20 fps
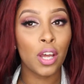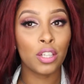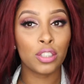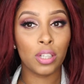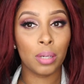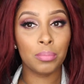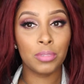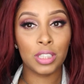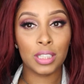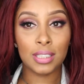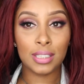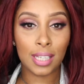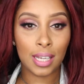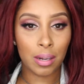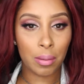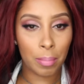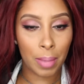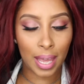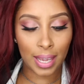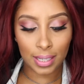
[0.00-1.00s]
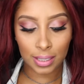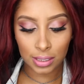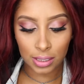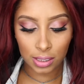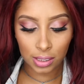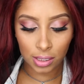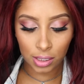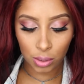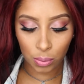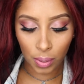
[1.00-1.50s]
So I'm just getting back into
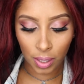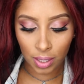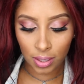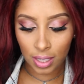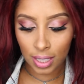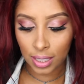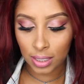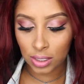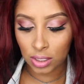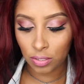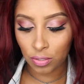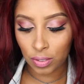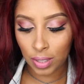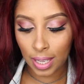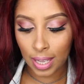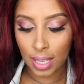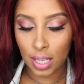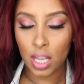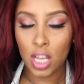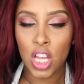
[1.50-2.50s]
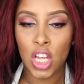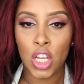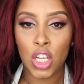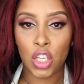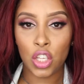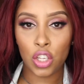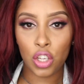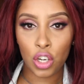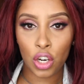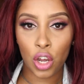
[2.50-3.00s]
the swing of things of like,
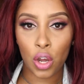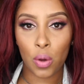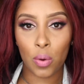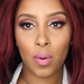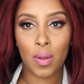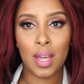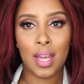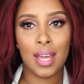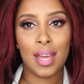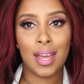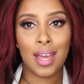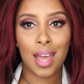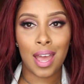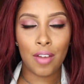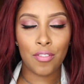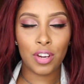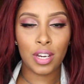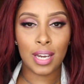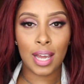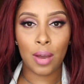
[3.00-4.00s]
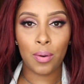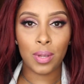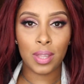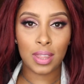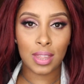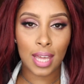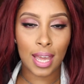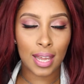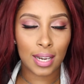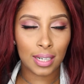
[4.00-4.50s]
you know, every now
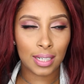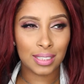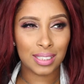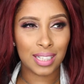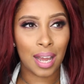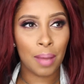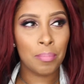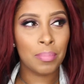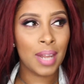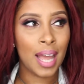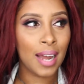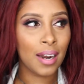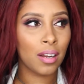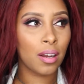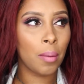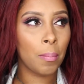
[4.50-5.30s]
and then, because I'm not a